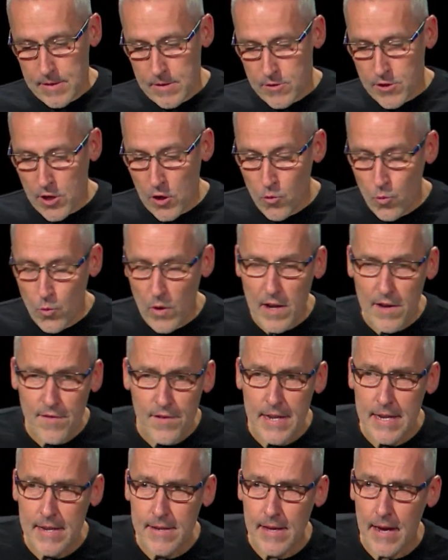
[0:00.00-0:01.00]
So we're
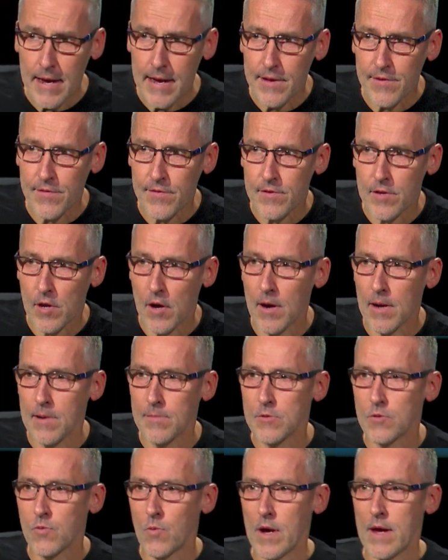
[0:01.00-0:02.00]
living in days and
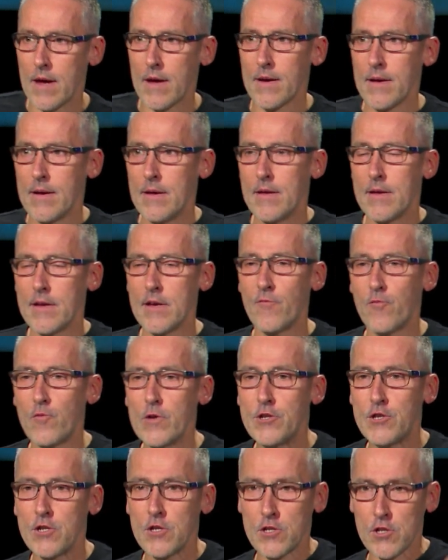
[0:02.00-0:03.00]
times where if
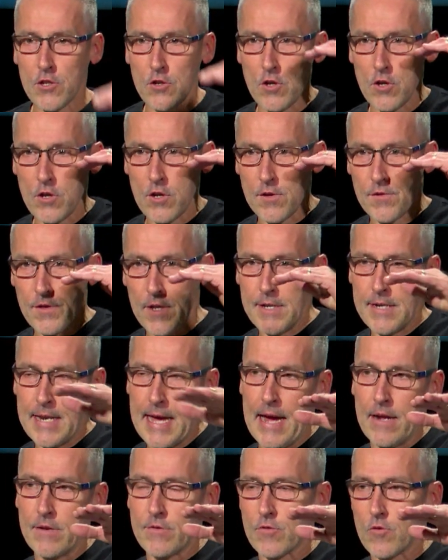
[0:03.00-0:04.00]
we just look at the
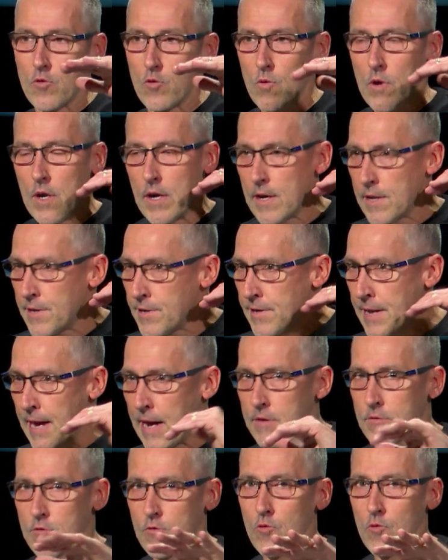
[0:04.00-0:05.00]
natural, at a
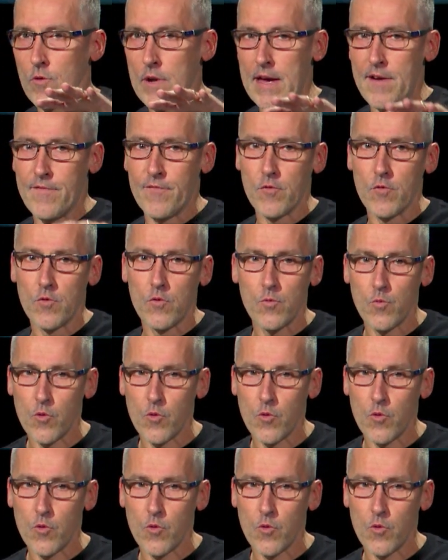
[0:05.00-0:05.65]
natural level,